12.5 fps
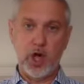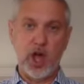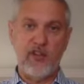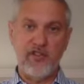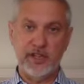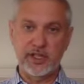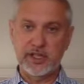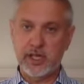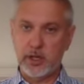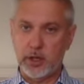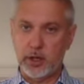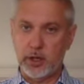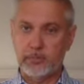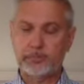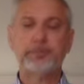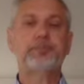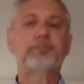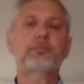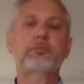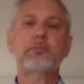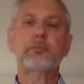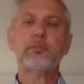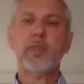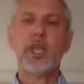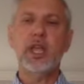confidence killer.
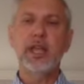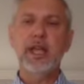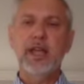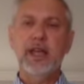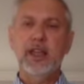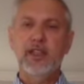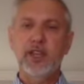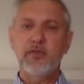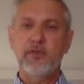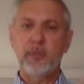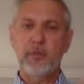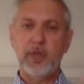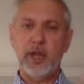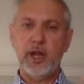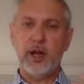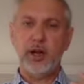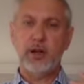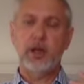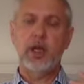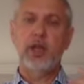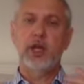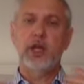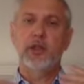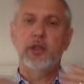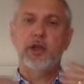Then from there,
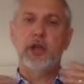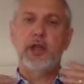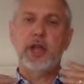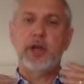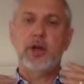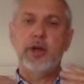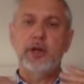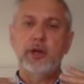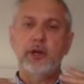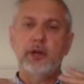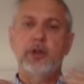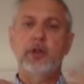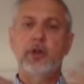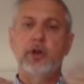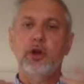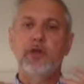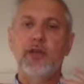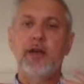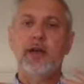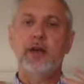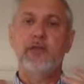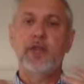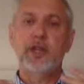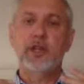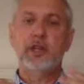that cranial nerve, that
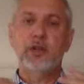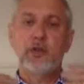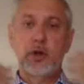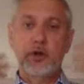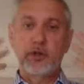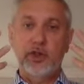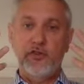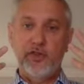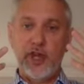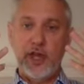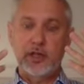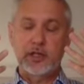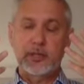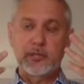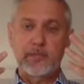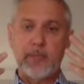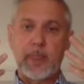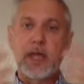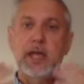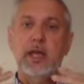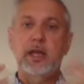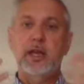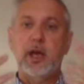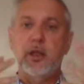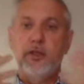vagus nerve, goes to the face.
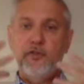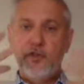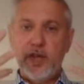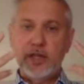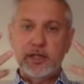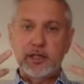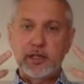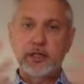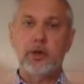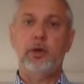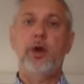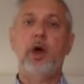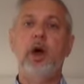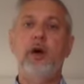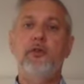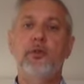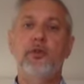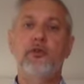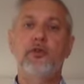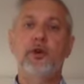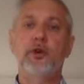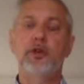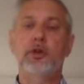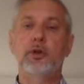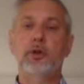Now, the face is often
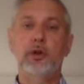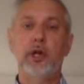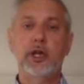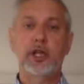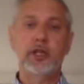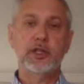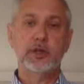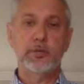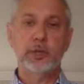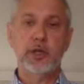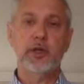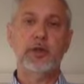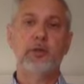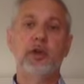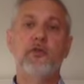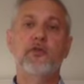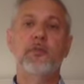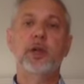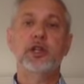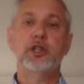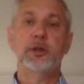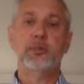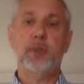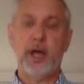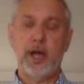referred to, and again, this will be in the information
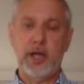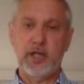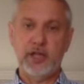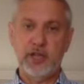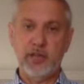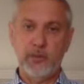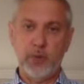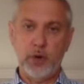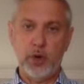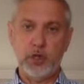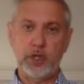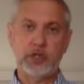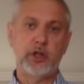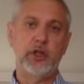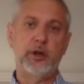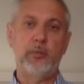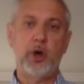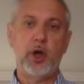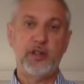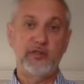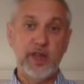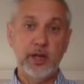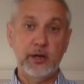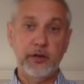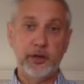by Stephen Porges on the
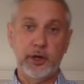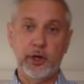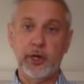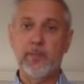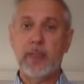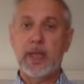polyvagal theory,